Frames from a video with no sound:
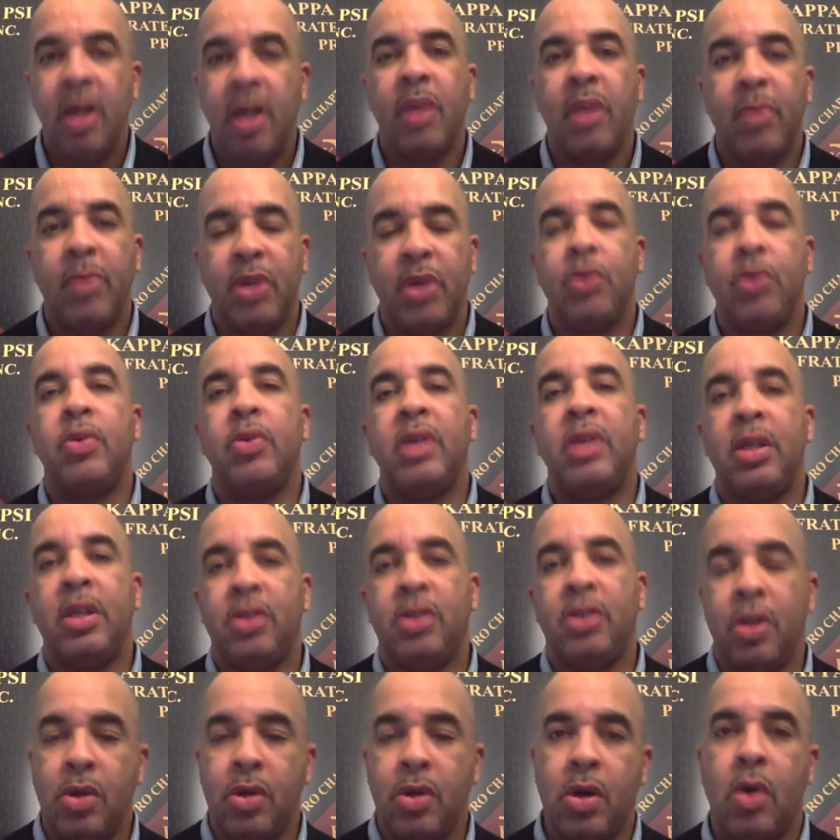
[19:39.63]
But you need
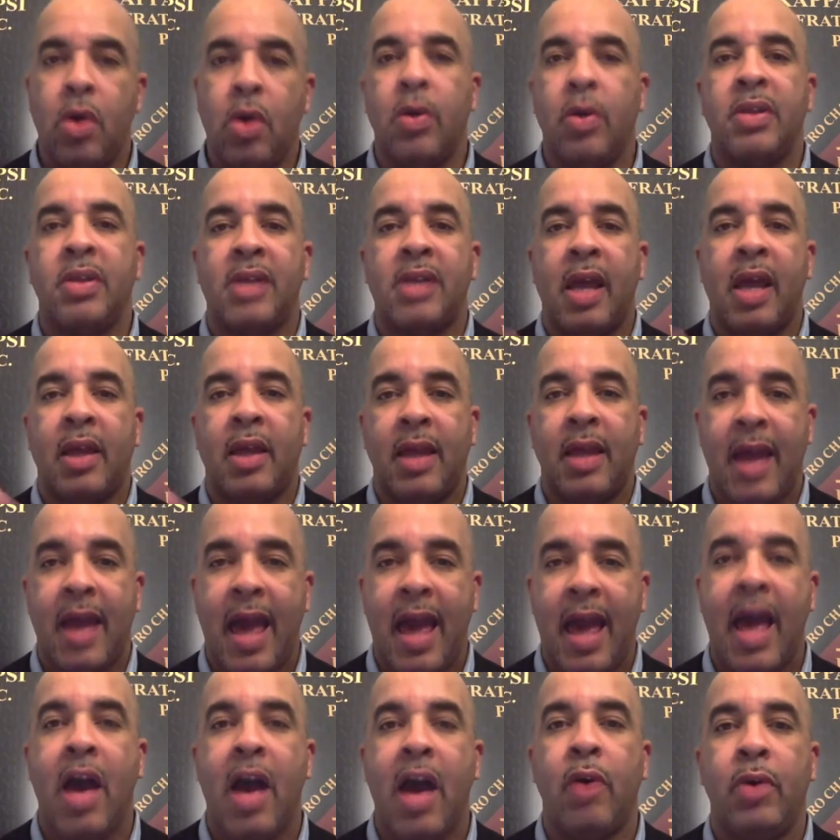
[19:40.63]
to know exactly
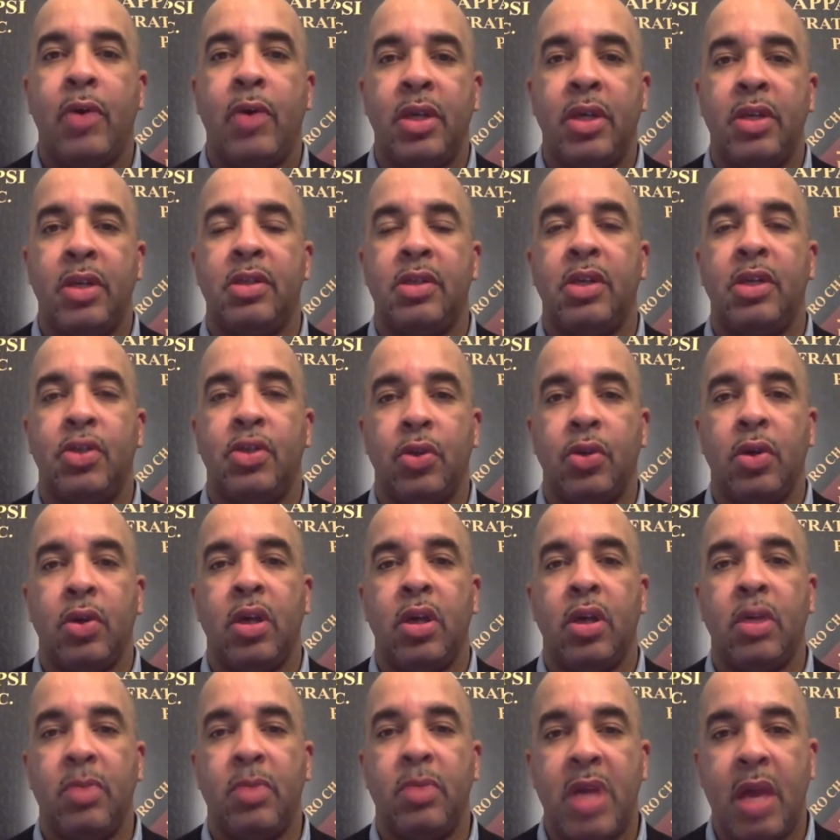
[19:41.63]
how it is that you're going
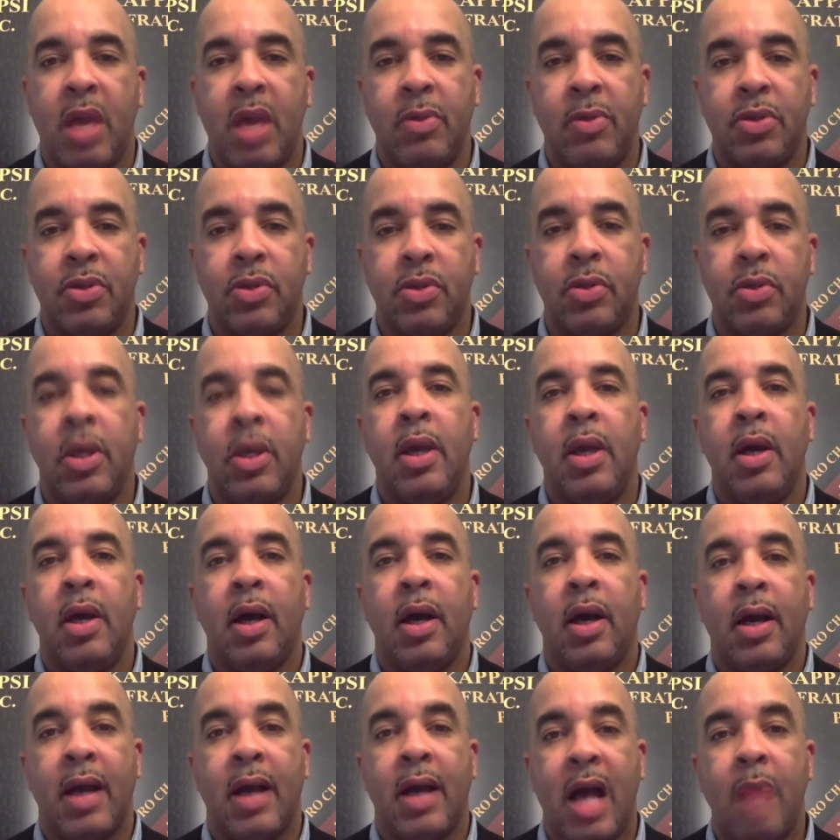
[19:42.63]
to be able to
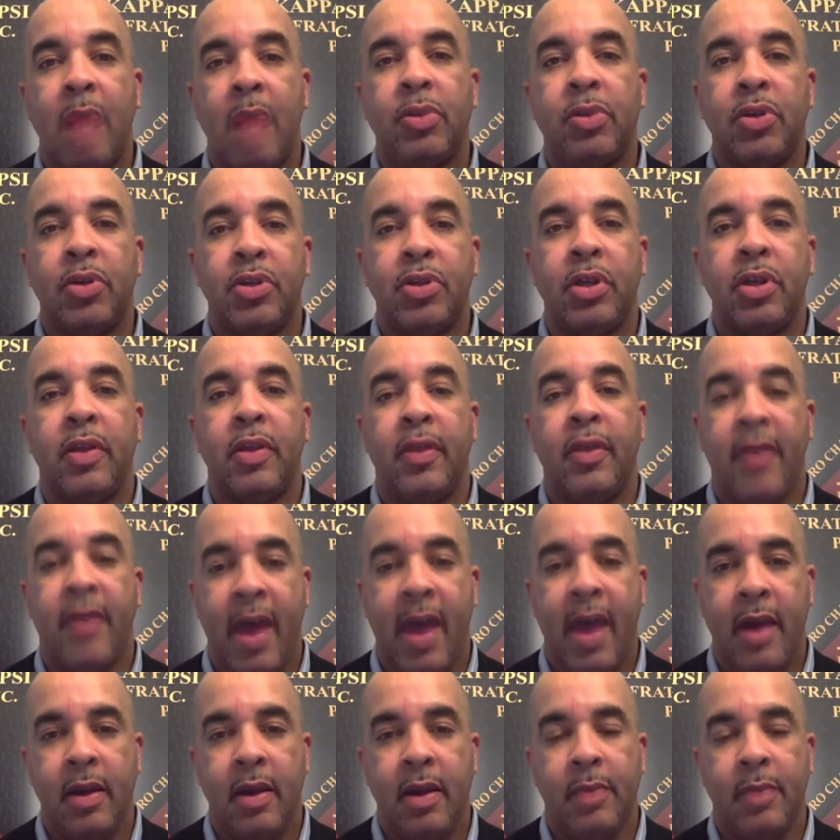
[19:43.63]
accomplish
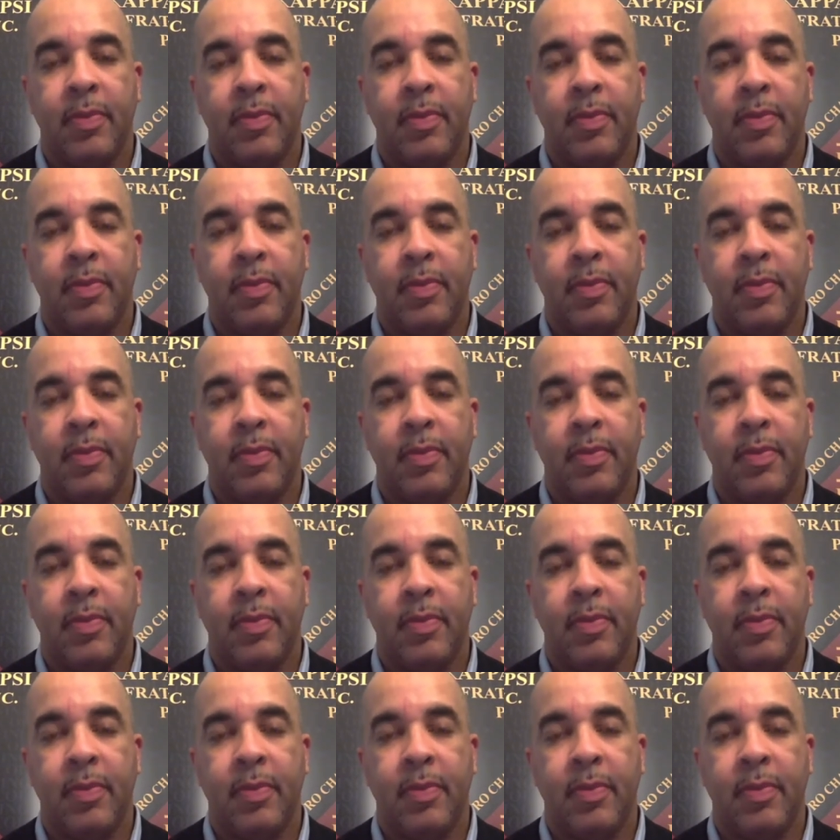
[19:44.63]
that.